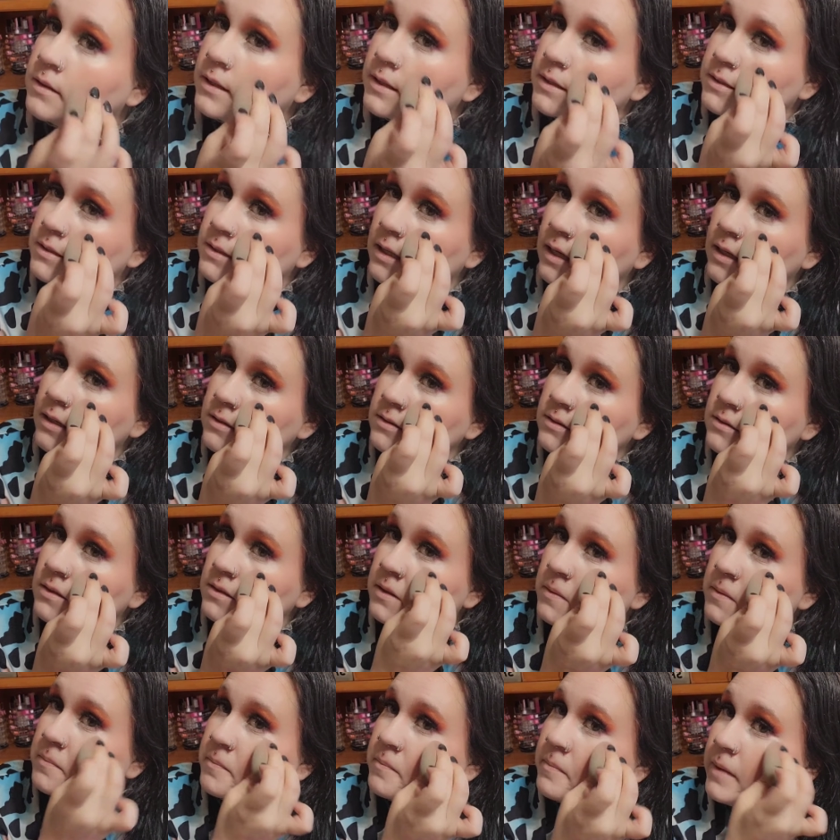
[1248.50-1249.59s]
it does
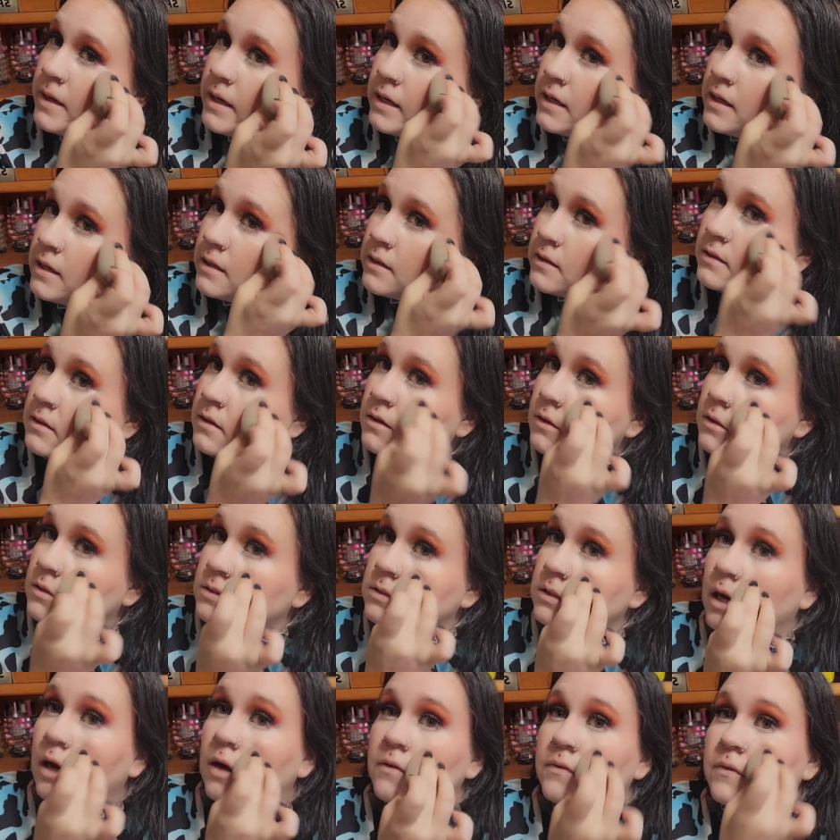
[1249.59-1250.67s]
make your
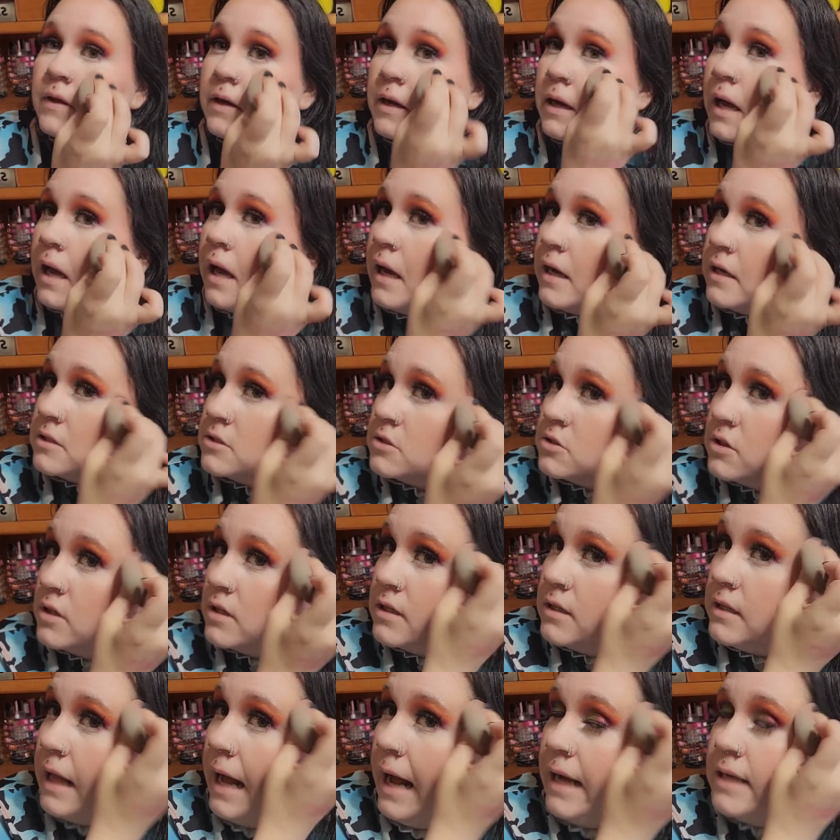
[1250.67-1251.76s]
stuff like extra
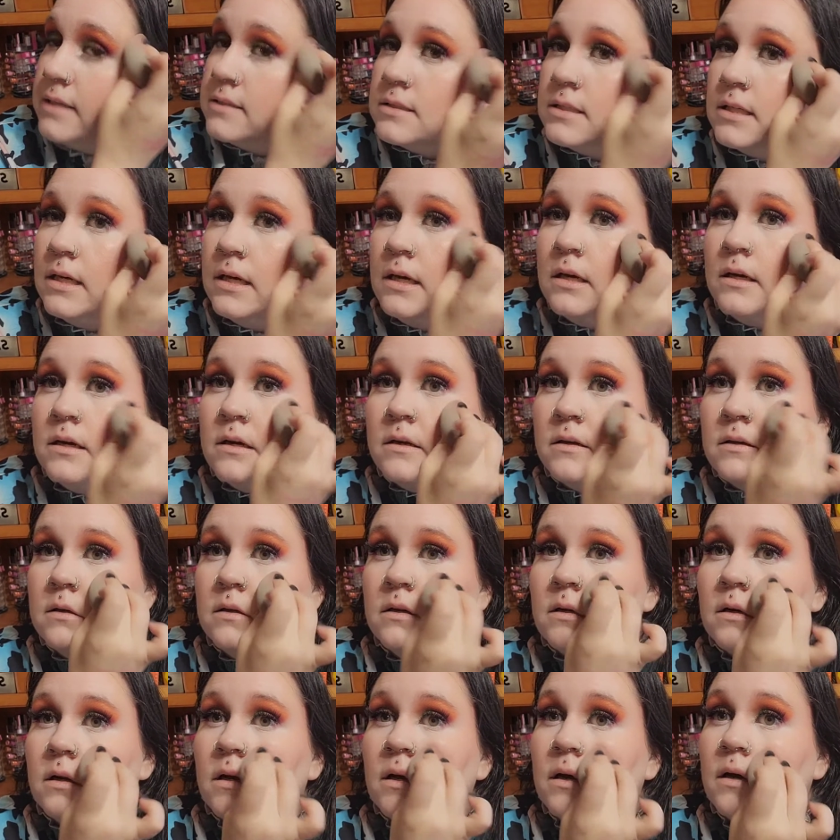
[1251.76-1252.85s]
glassy,
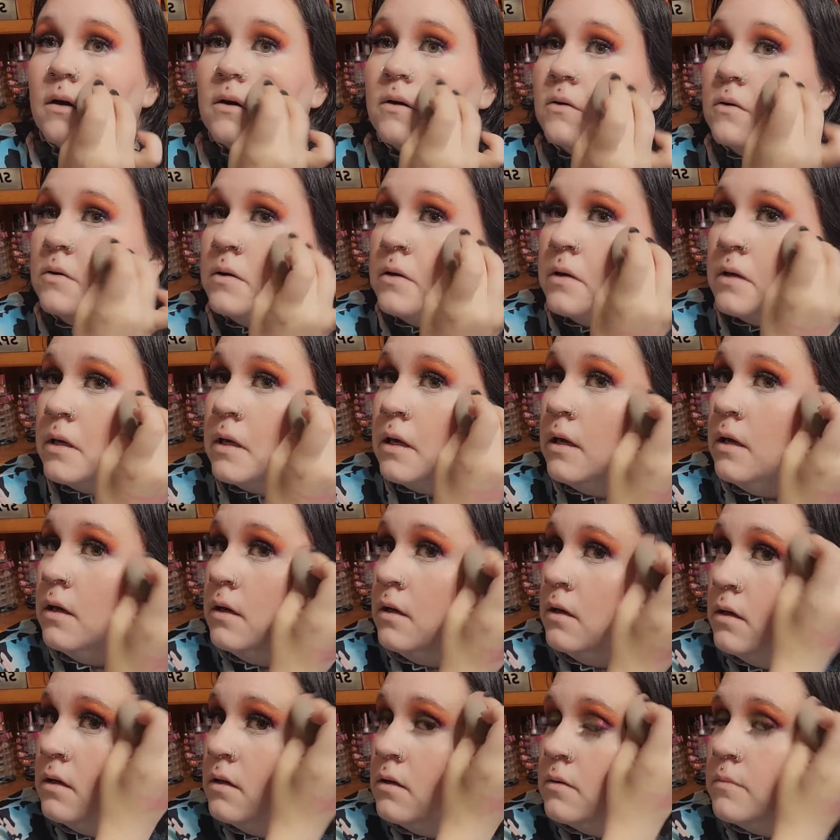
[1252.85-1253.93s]
you know,
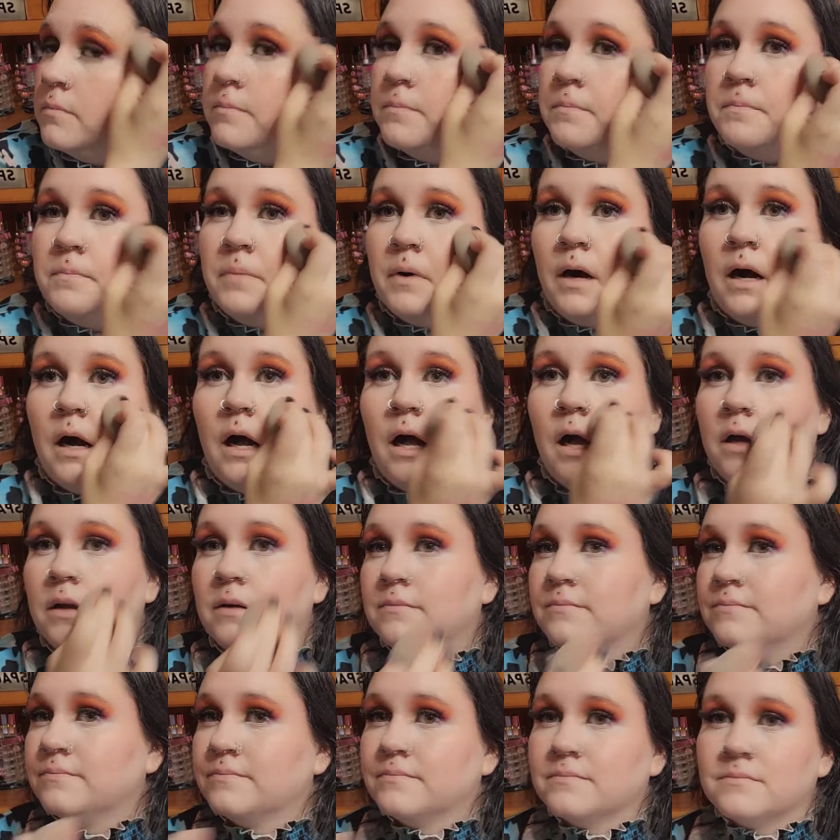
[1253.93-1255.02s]
but